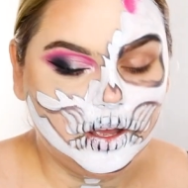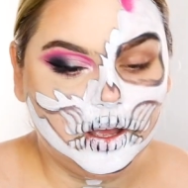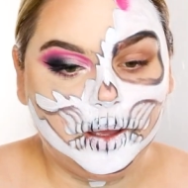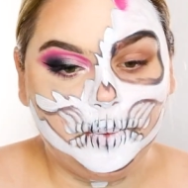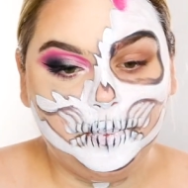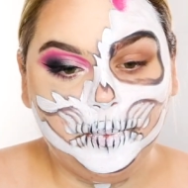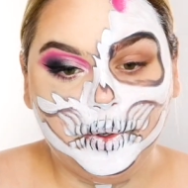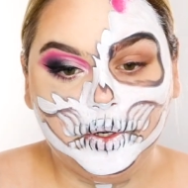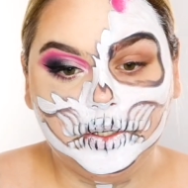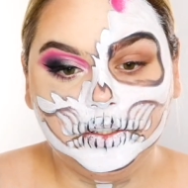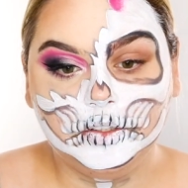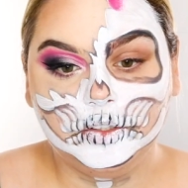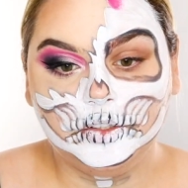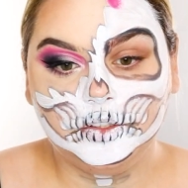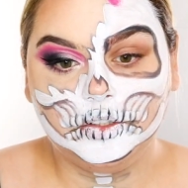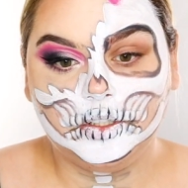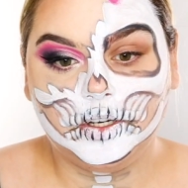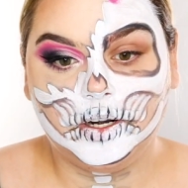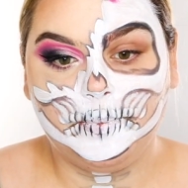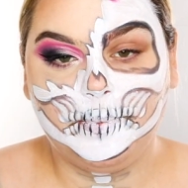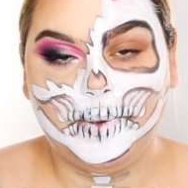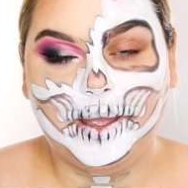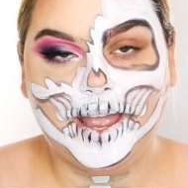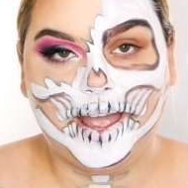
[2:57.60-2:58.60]
I'm going to
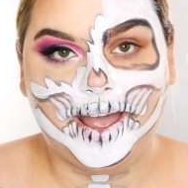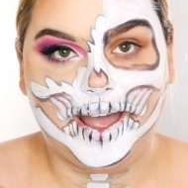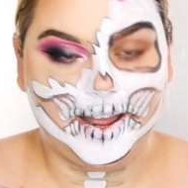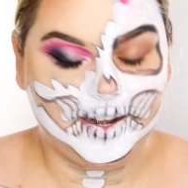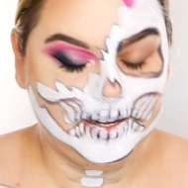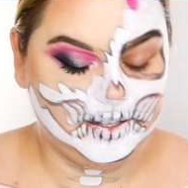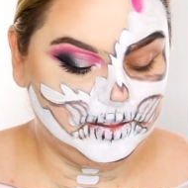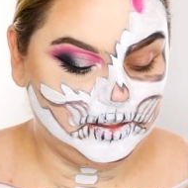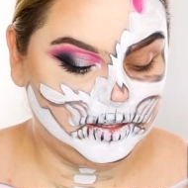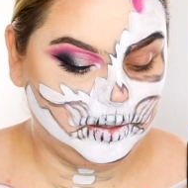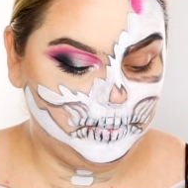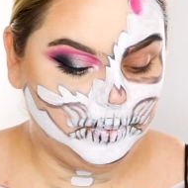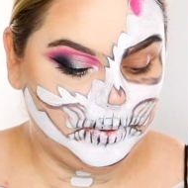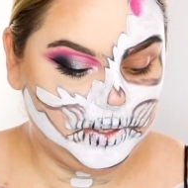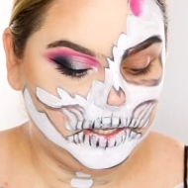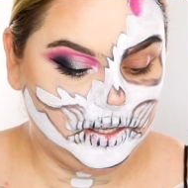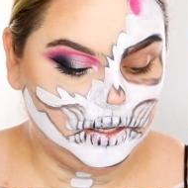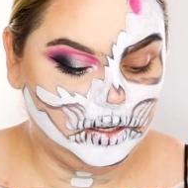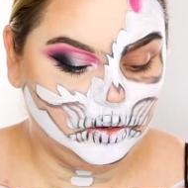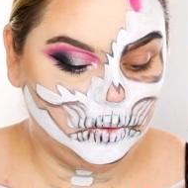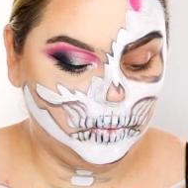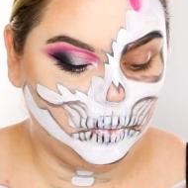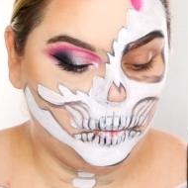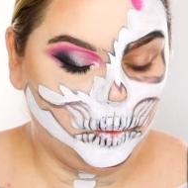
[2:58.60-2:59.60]
start by adding the
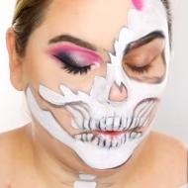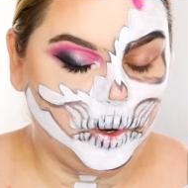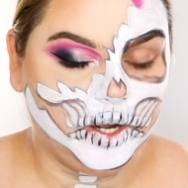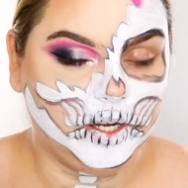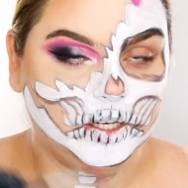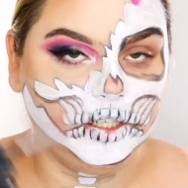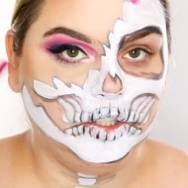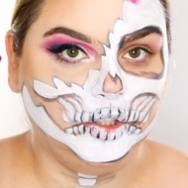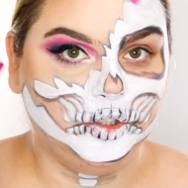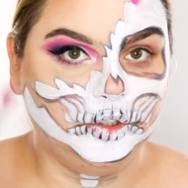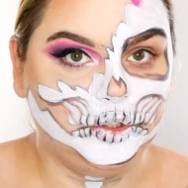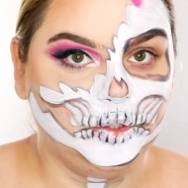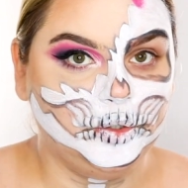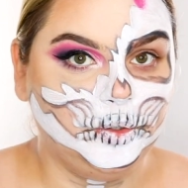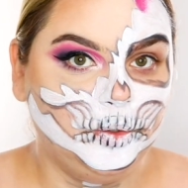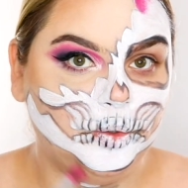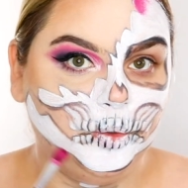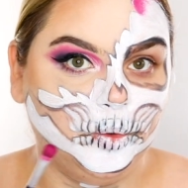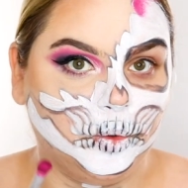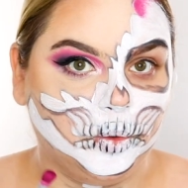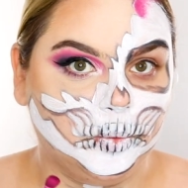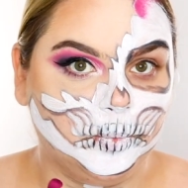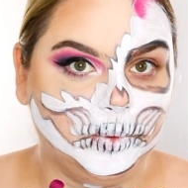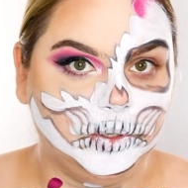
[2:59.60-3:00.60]
pink where you should
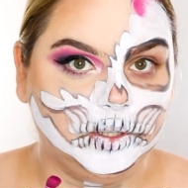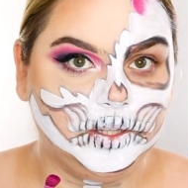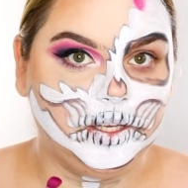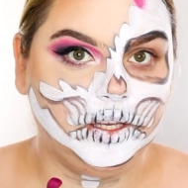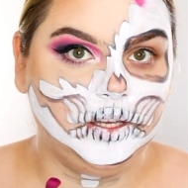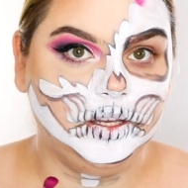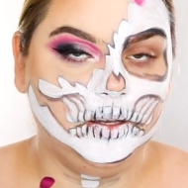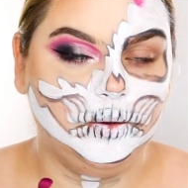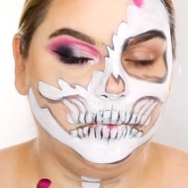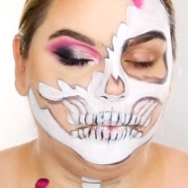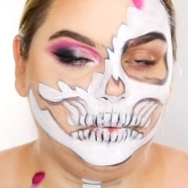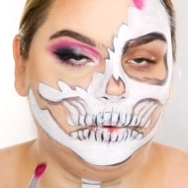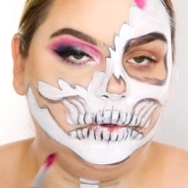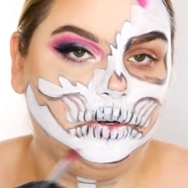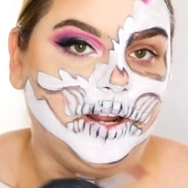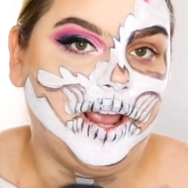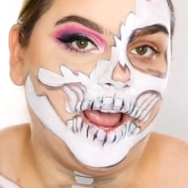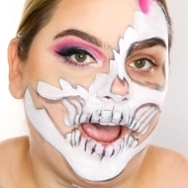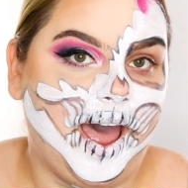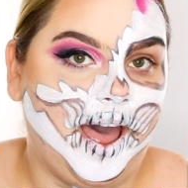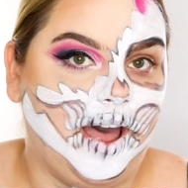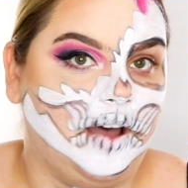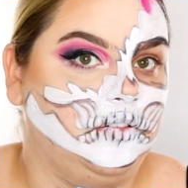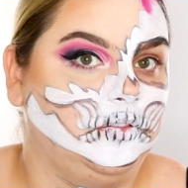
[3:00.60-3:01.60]
normally would
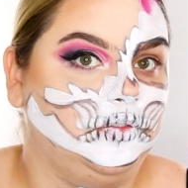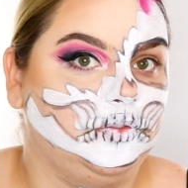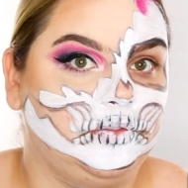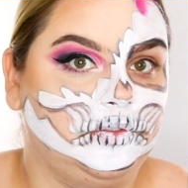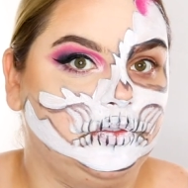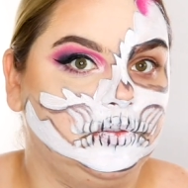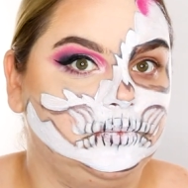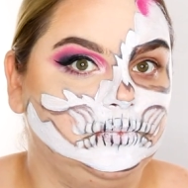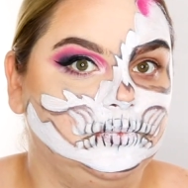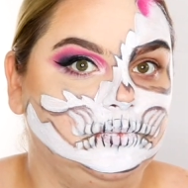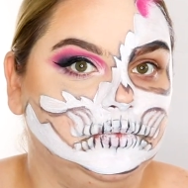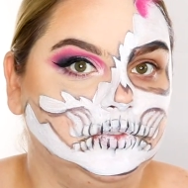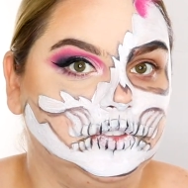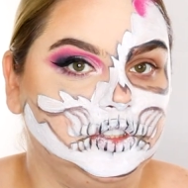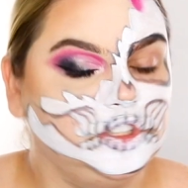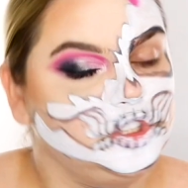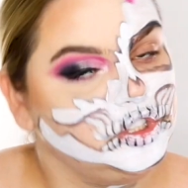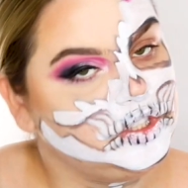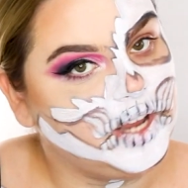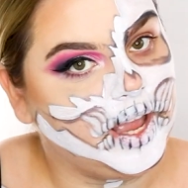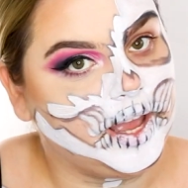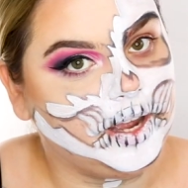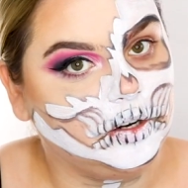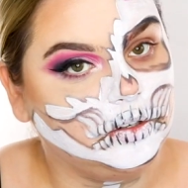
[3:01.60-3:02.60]
have
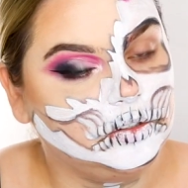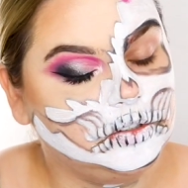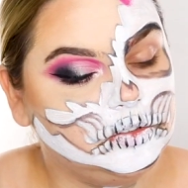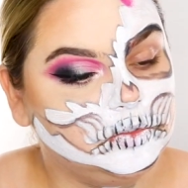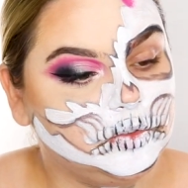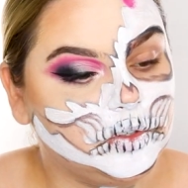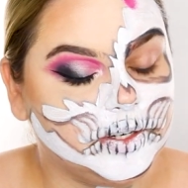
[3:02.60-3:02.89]
shadows.